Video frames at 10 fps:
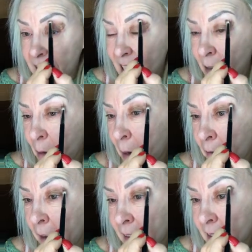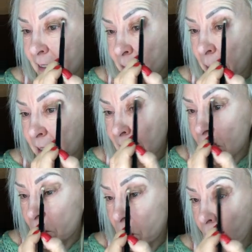See, now my redness makes
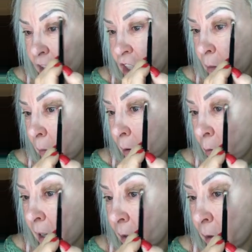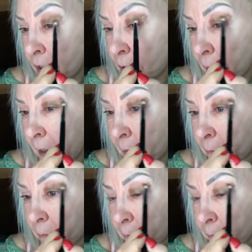it look blotchy, but what can we do, eh?